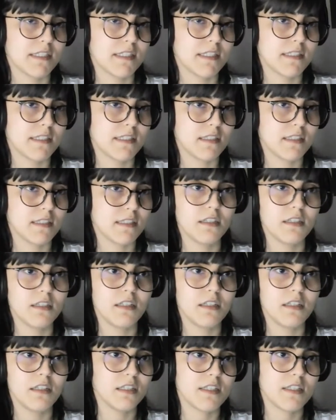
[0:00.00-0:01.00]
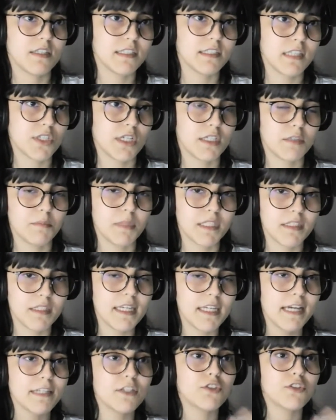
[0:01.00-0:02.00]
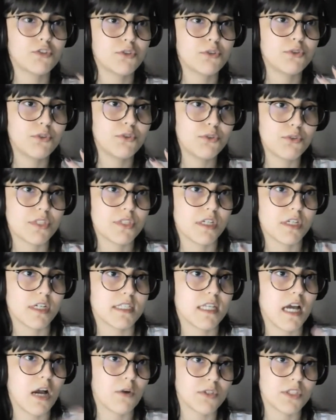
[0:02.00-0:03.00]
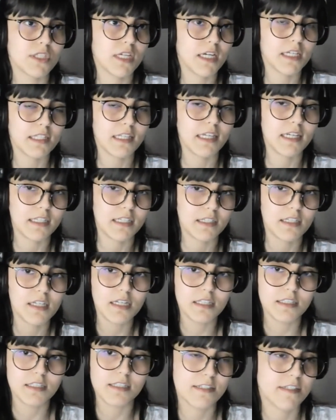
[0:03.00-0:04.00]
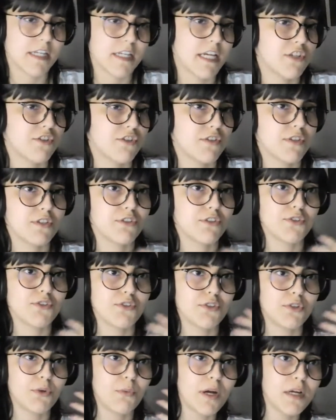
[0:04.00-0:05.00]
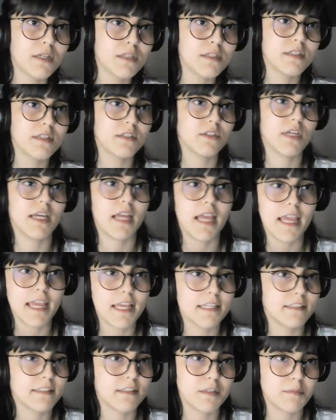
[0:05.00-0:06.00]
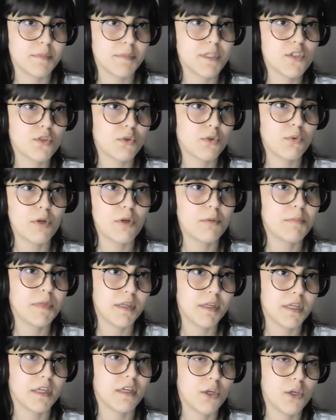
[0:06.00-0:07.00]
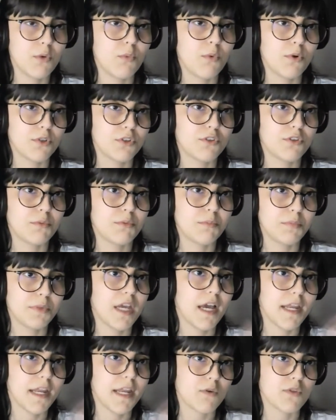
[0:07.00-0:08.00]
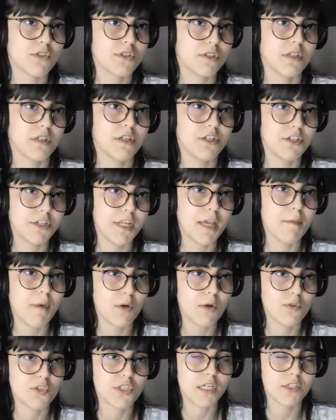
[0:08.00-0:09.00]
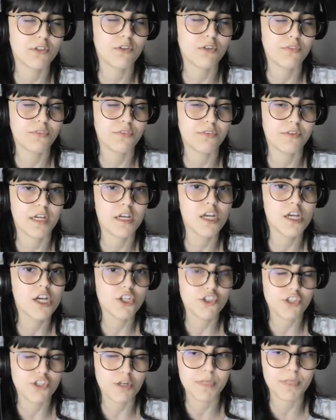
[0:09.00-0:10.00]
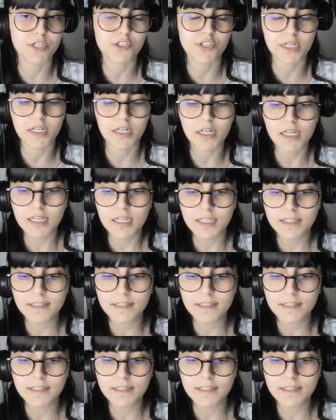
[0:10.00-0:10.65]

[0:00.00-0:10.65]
Still, it's not outside, but he can introduce us outside. Like this is agent 001, 8. It depends who will be. He want to be announce her name outside of Schlumberger.